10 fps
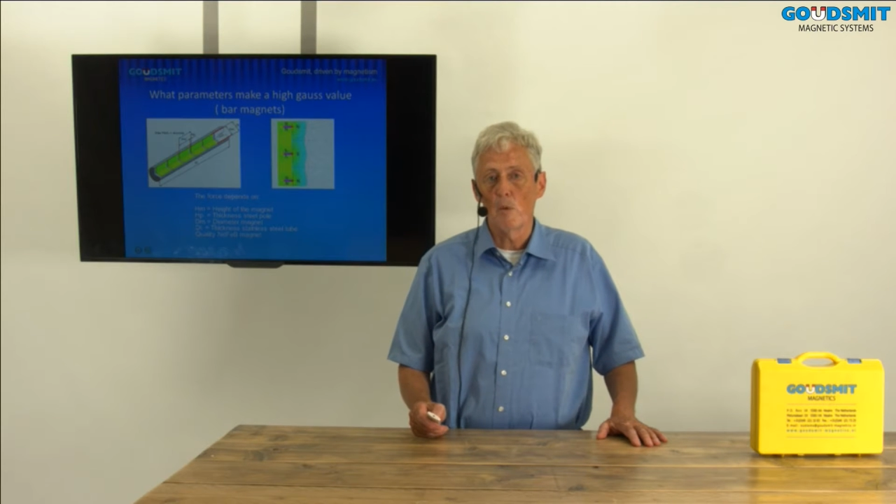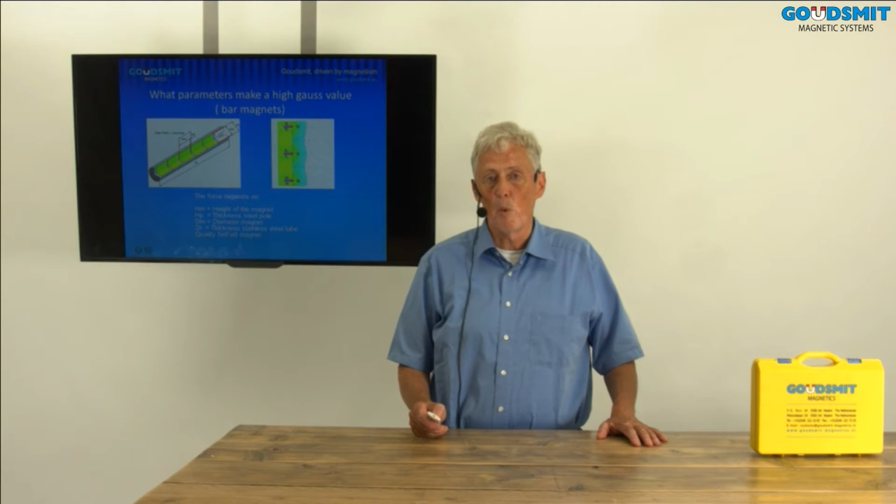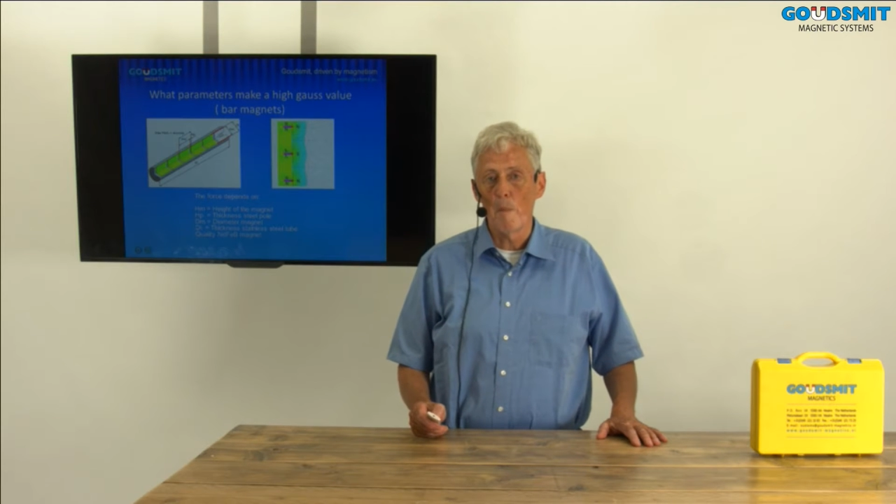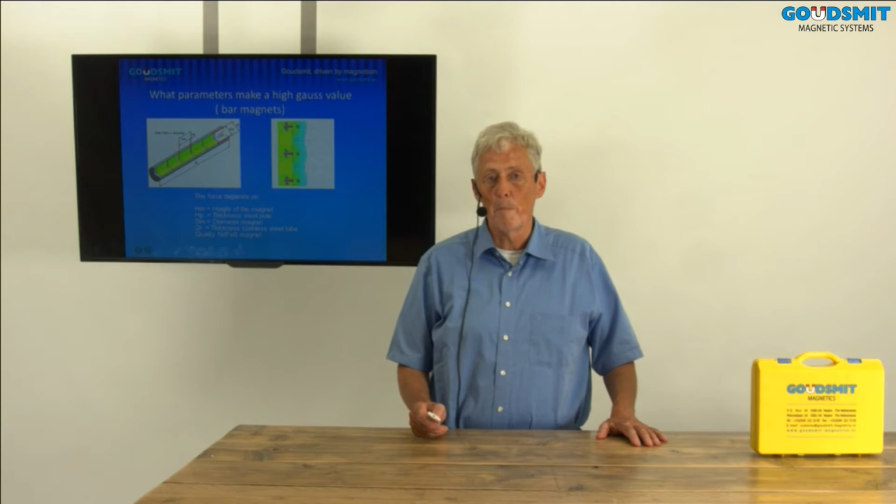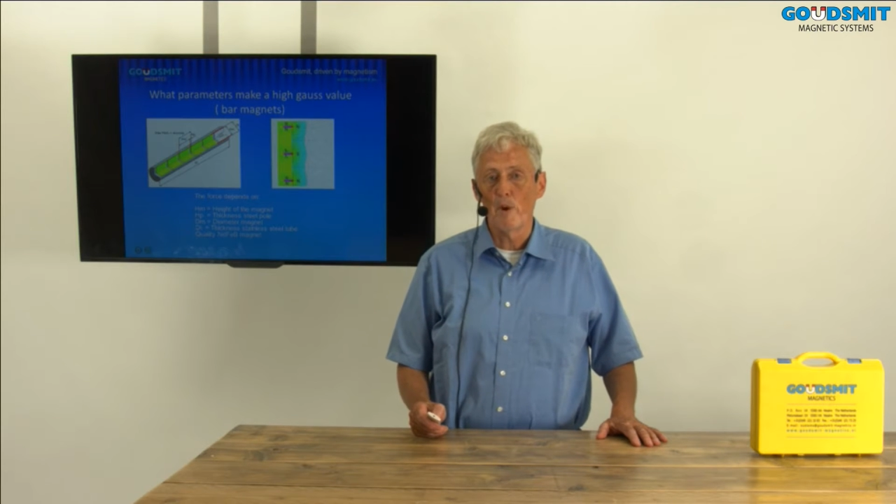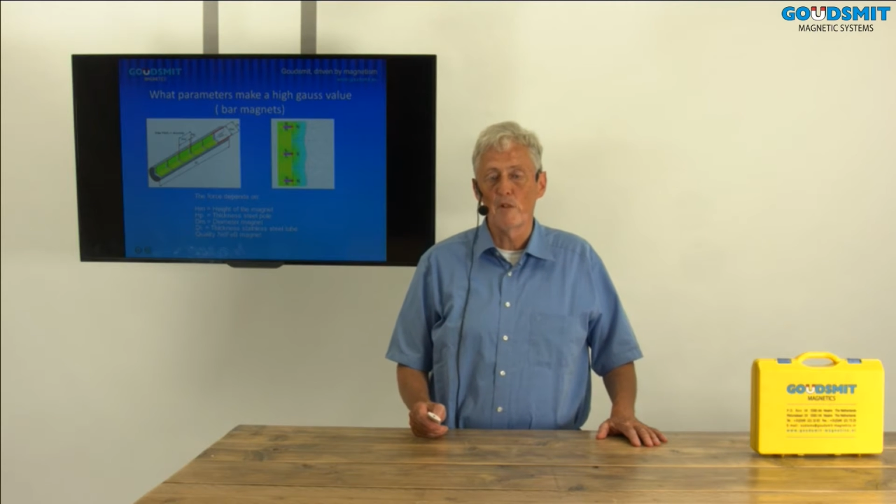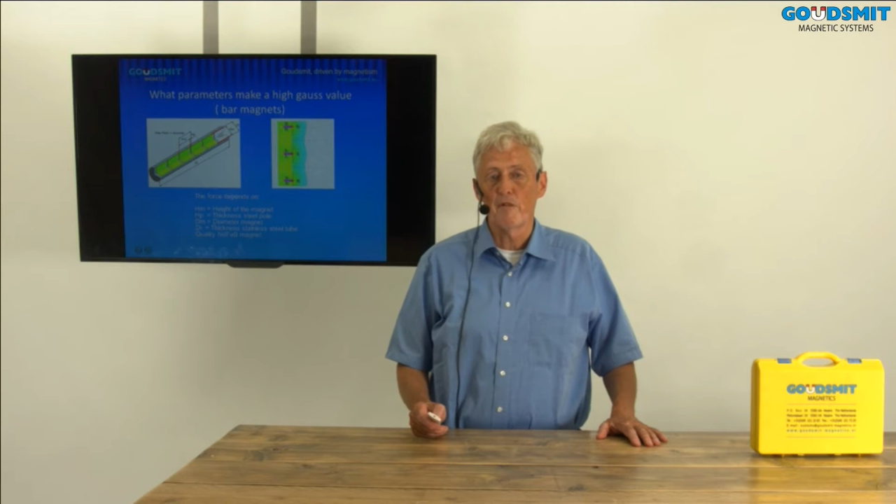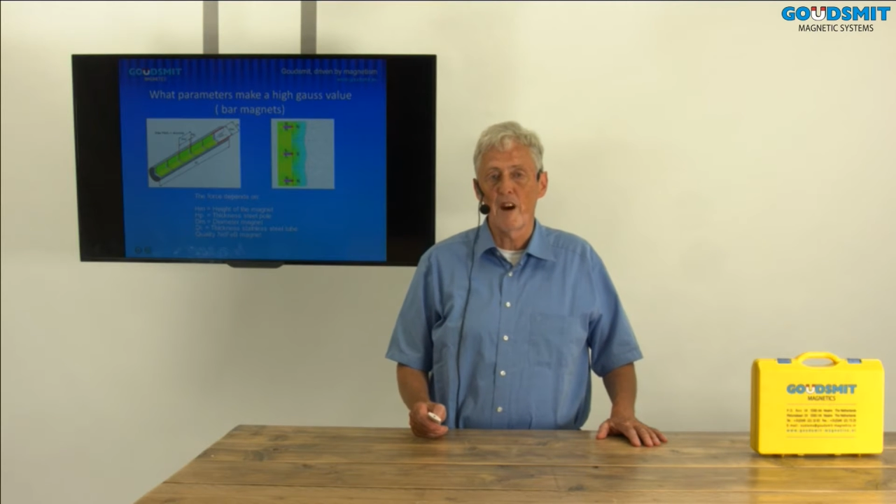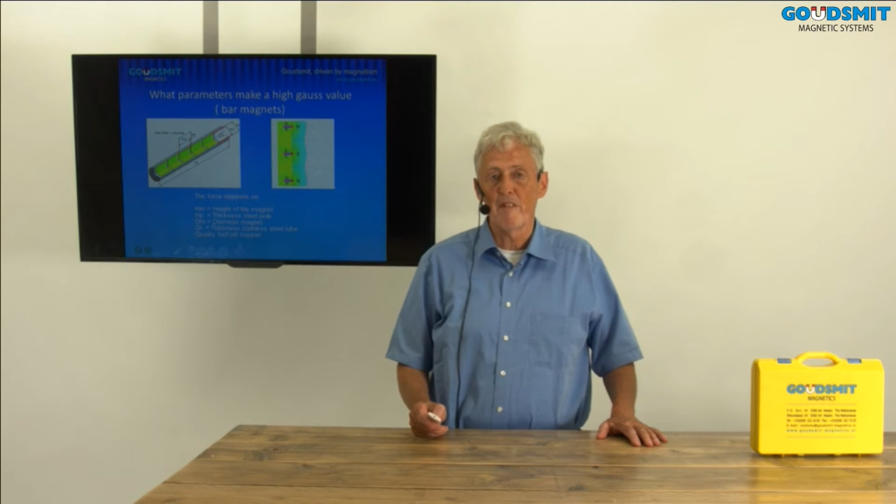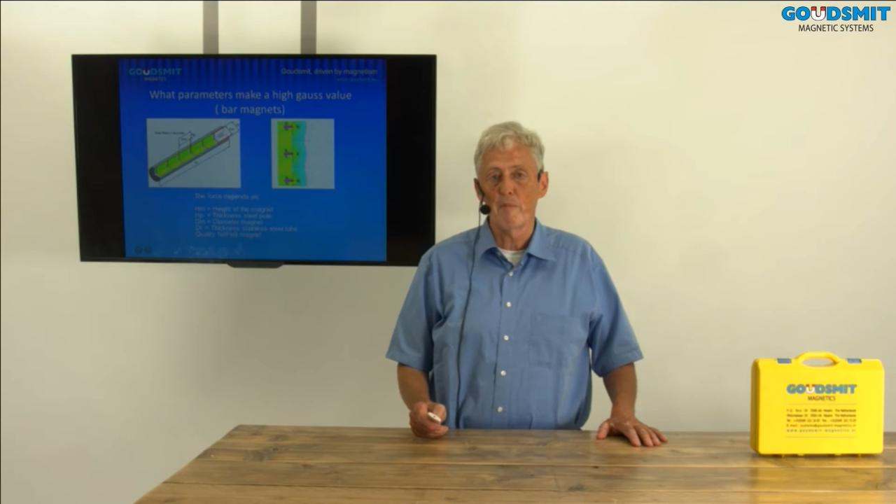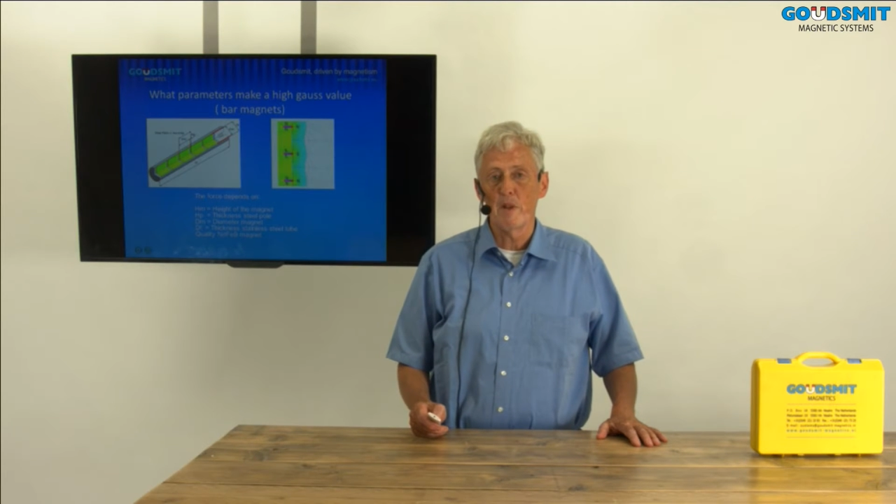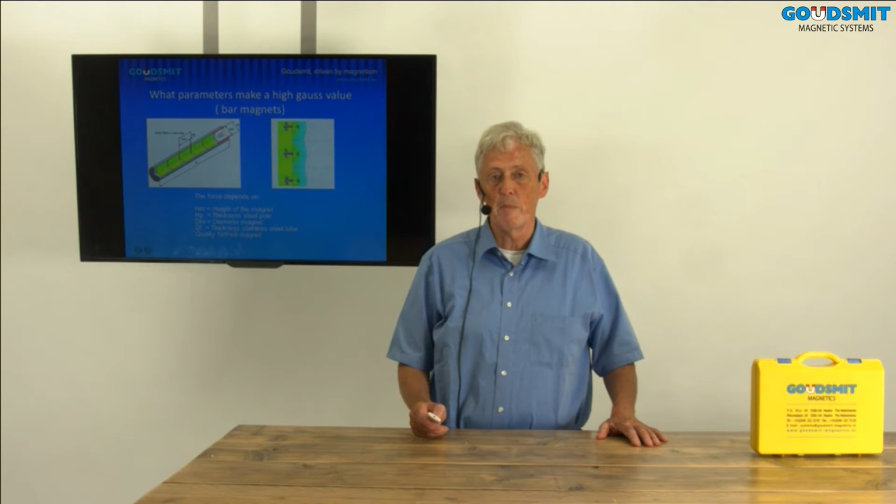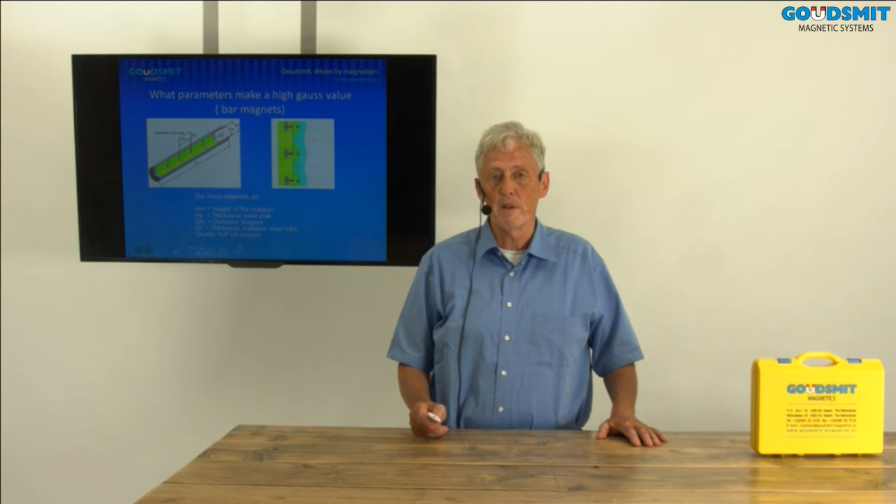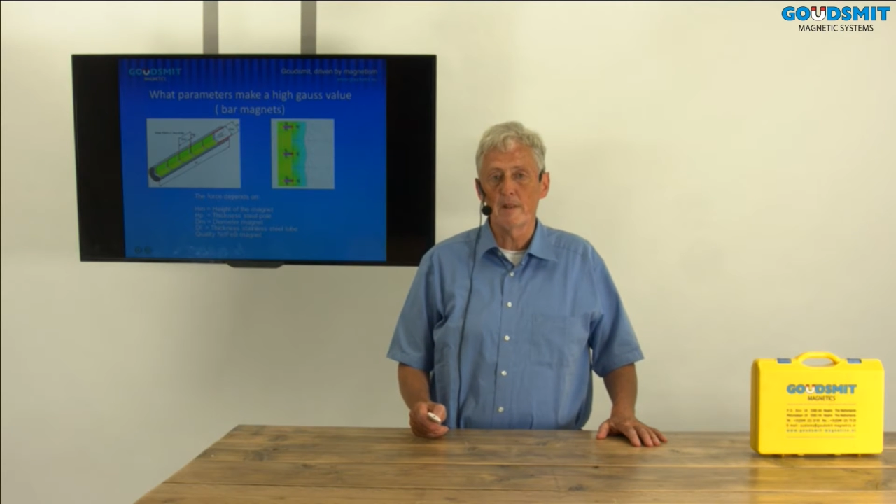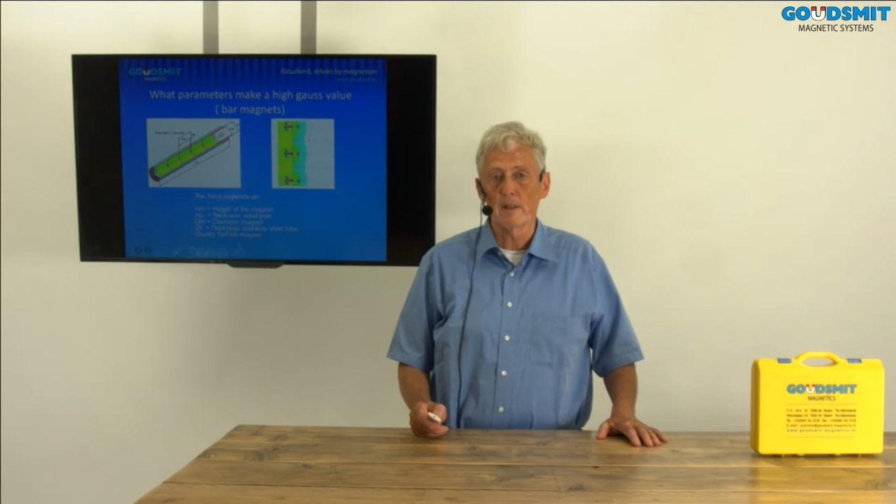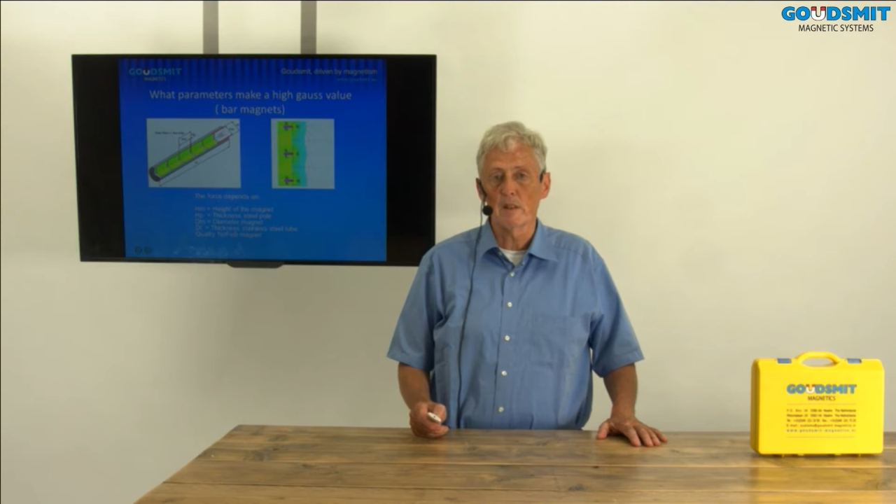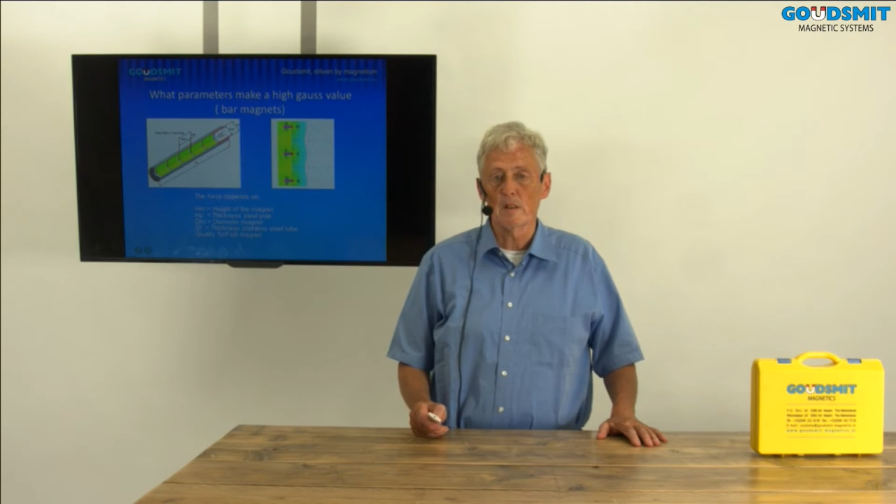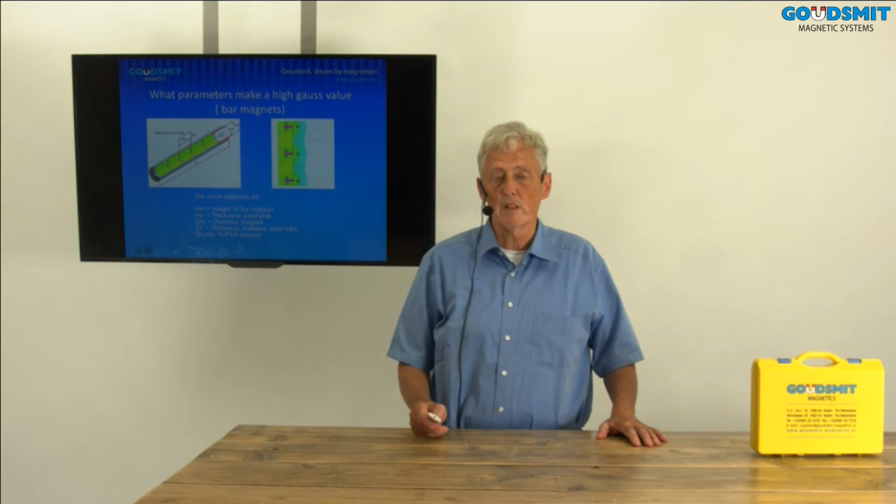1.5 mm,